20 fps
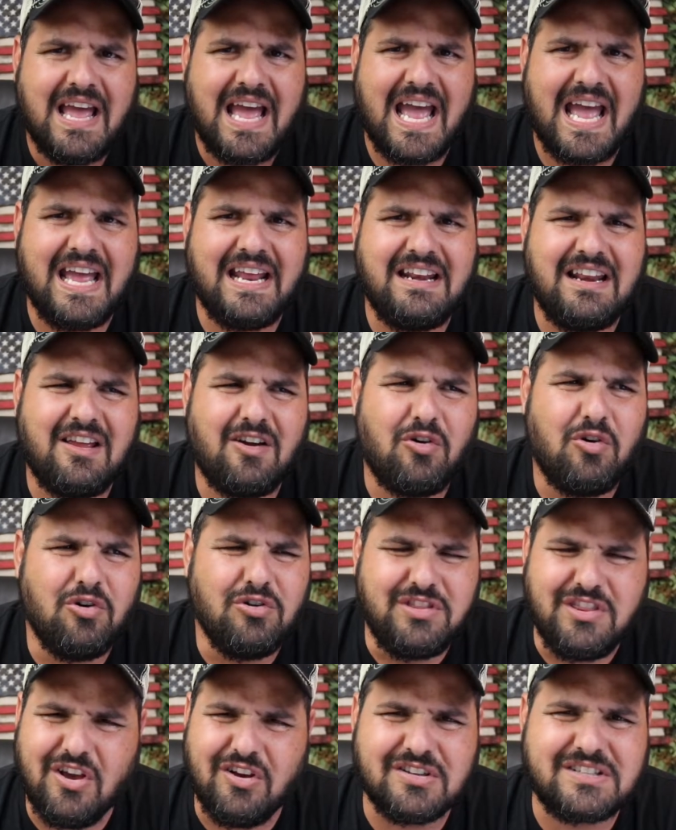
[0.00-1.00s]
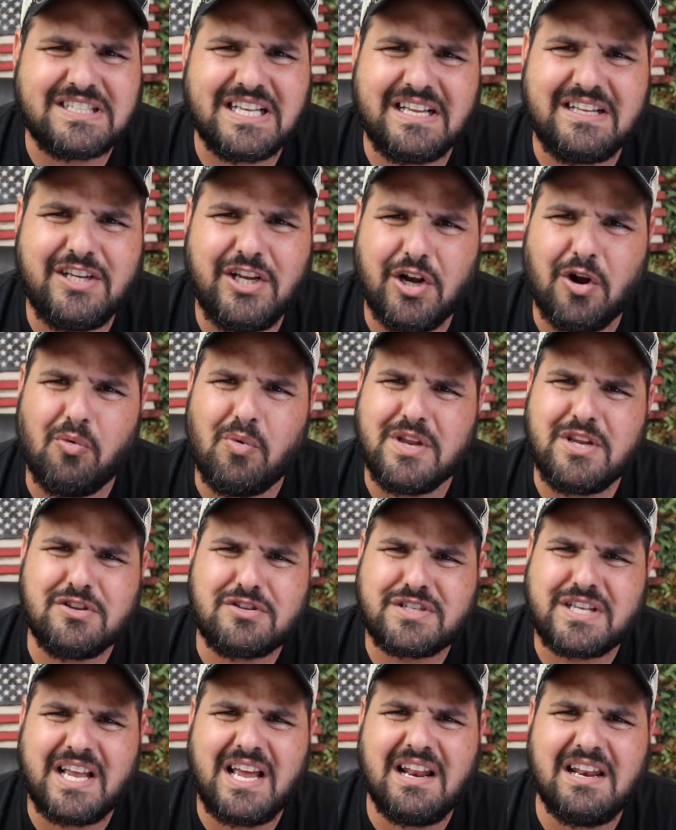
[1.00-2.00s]
And who doesn't, you know, when you
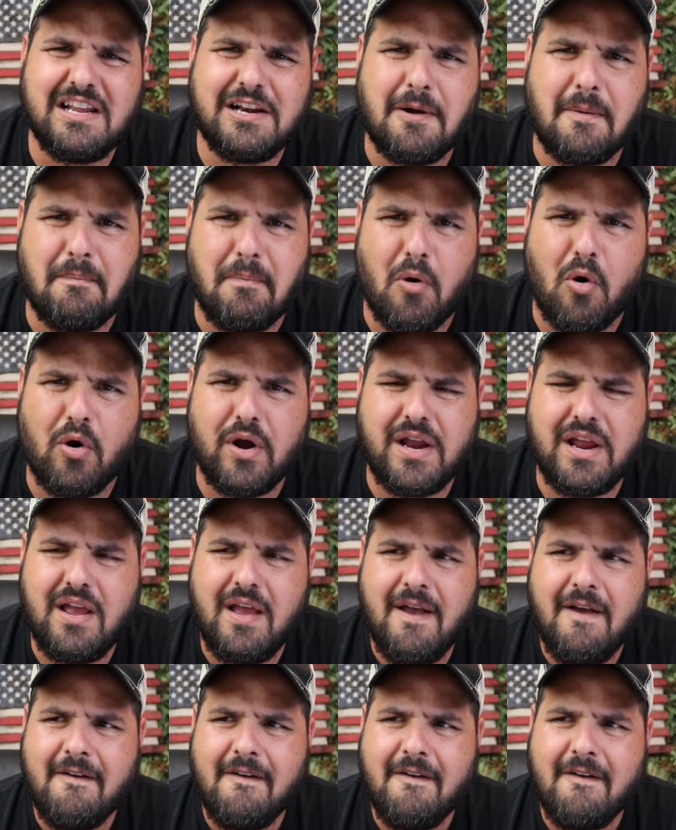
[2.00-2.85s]
see a little boy